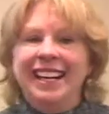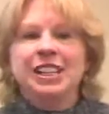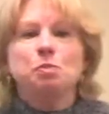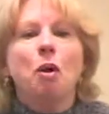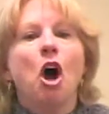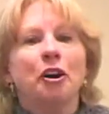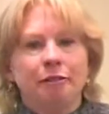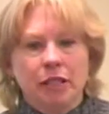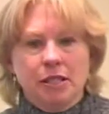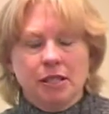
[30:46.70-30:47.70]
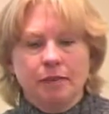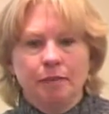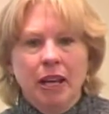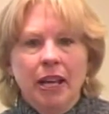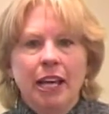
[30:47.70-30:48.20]
is part of us.
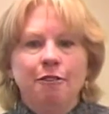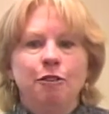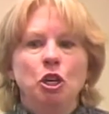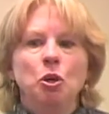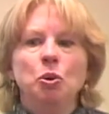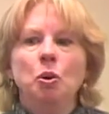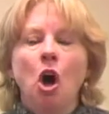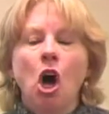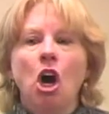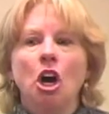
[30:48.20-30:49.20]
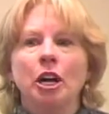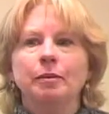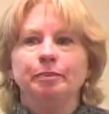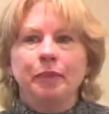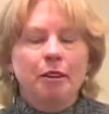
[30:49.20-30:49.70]
If you are
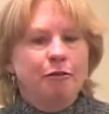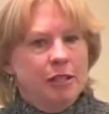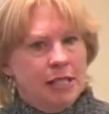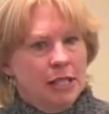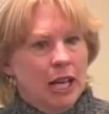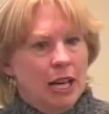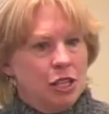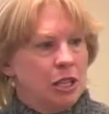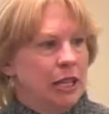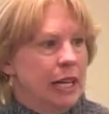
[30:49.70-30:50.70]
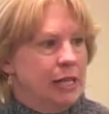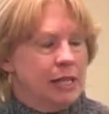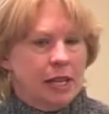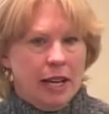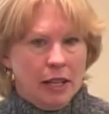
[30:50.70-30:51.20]
physiologically and
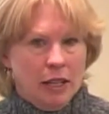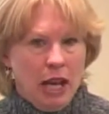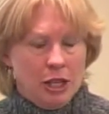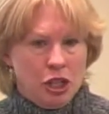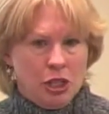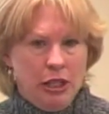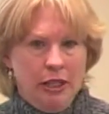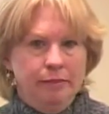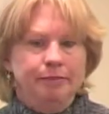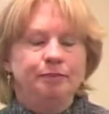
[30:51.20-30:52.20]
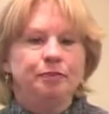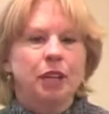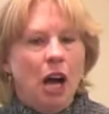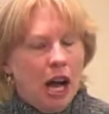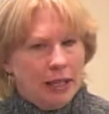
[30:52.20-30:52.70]
psychologically,
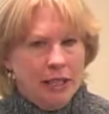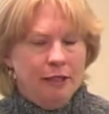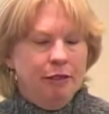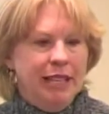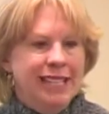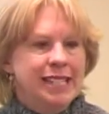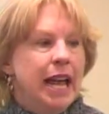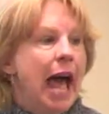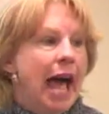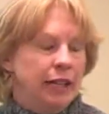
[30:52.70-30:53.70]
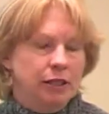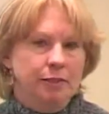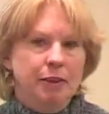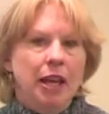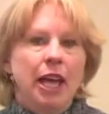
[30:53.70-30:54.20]
cognitively intact,
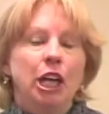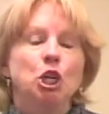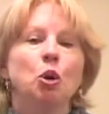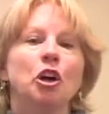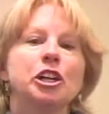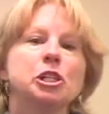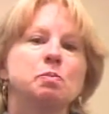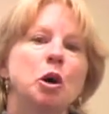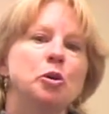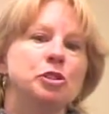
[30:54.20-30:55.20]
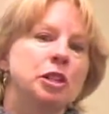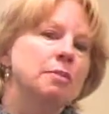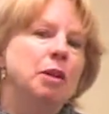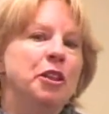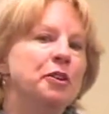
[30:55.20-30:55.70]
and you are exposed to the
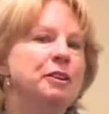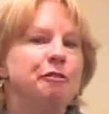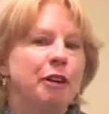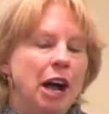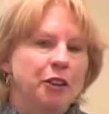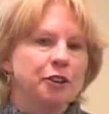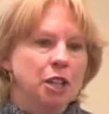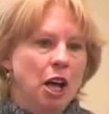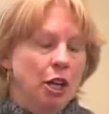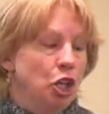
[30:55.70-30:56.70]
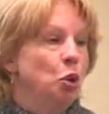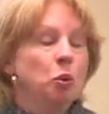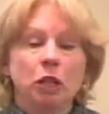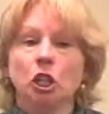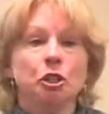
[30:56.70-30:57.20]
mother and father tongue, you
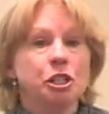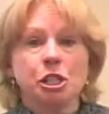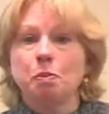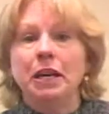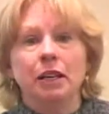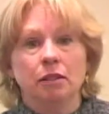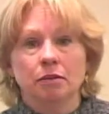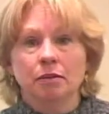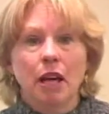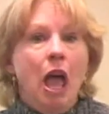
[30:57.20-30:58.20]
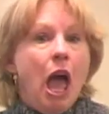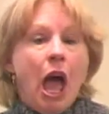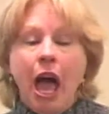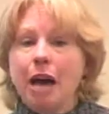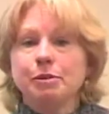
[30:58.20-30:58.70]
will learn to speak.
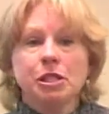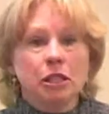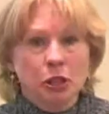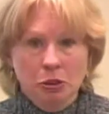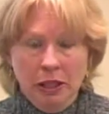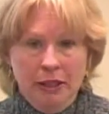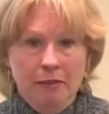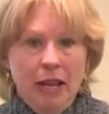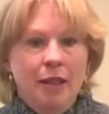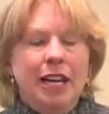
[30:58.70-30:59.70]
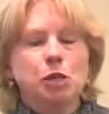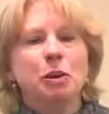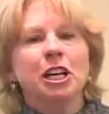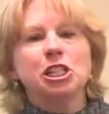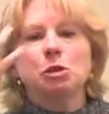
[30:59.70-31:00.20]
Absolutely. That's
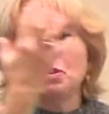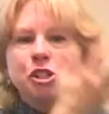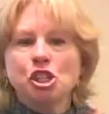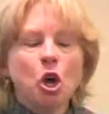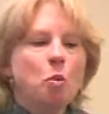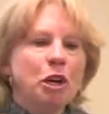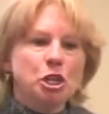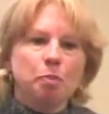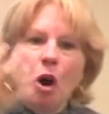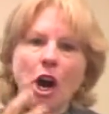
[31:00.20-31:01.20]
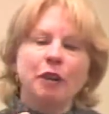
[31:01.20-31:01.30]
because it's been so much a part